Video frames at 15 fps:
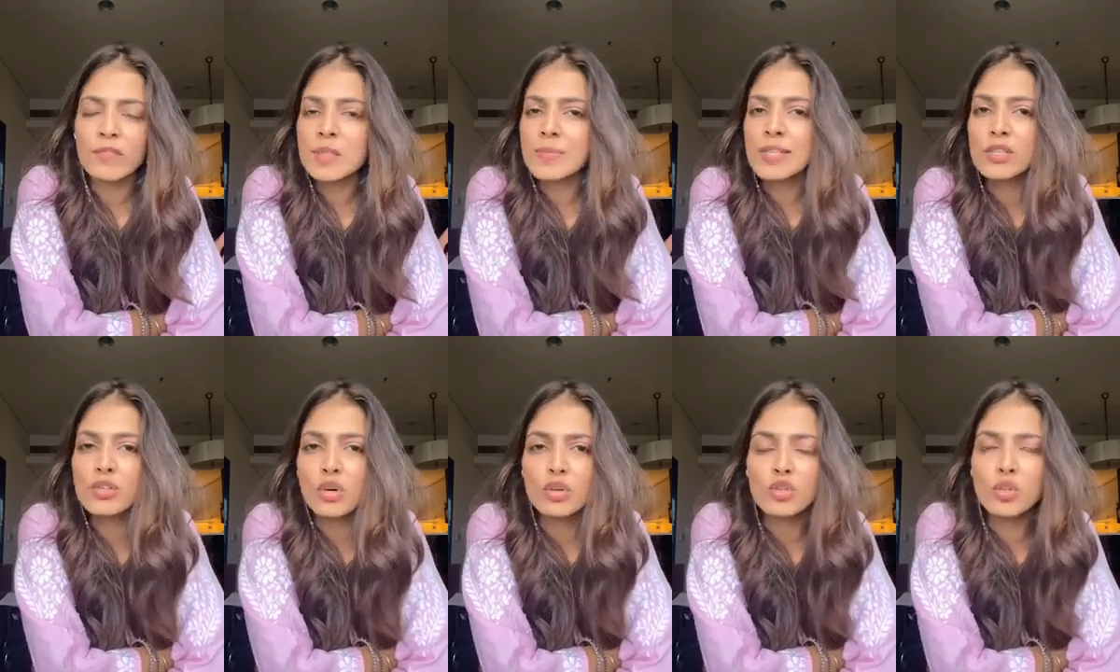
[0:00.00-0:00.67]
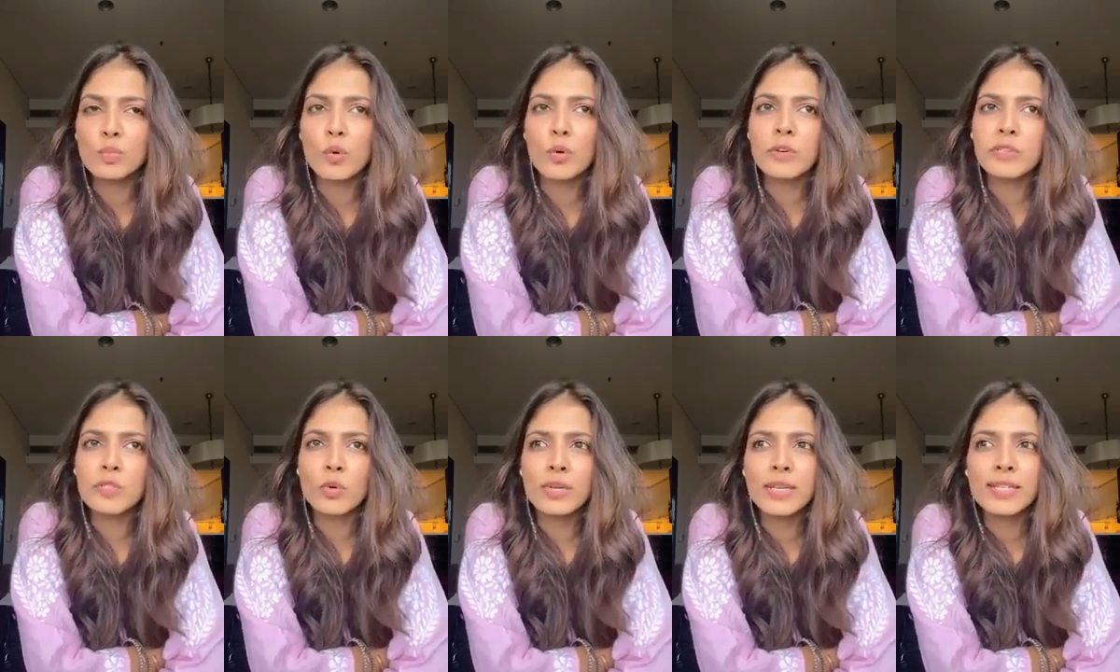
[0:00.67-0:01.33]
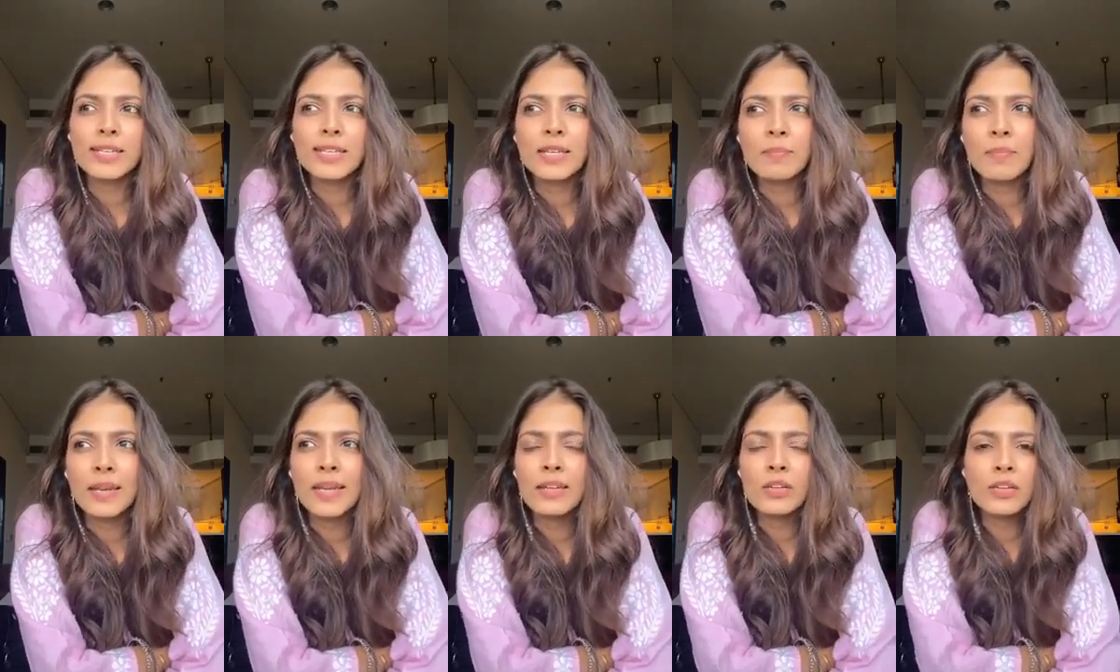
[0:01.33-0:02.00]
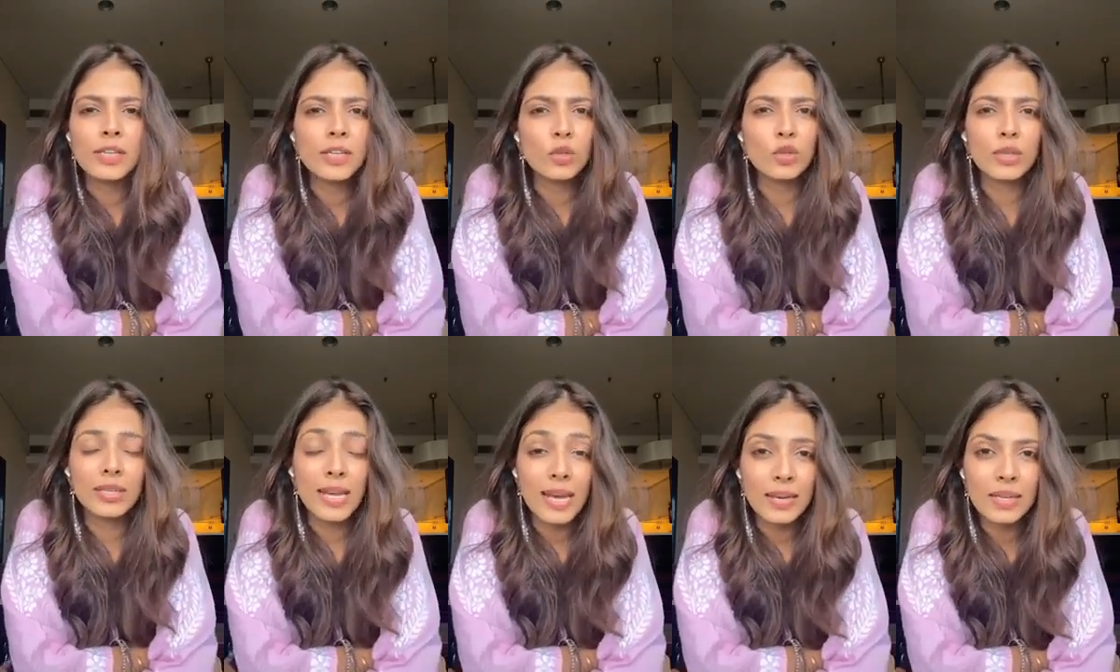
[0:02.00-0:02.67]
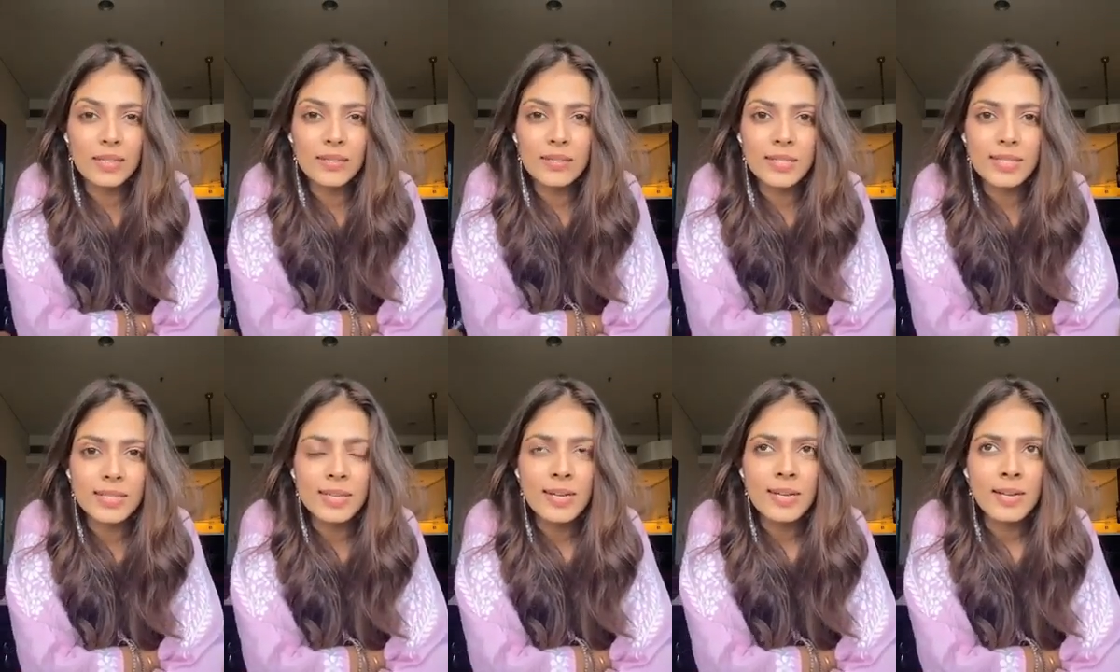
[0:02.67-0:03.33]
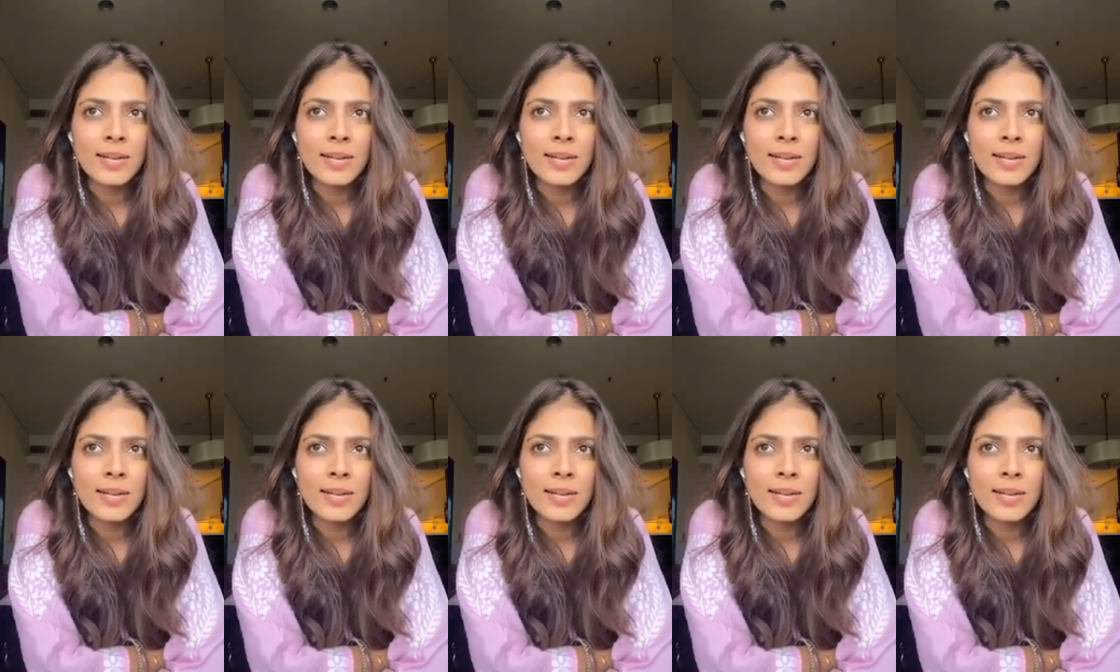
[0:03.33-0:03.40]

always been drawn to more storytelling, playing really good characters.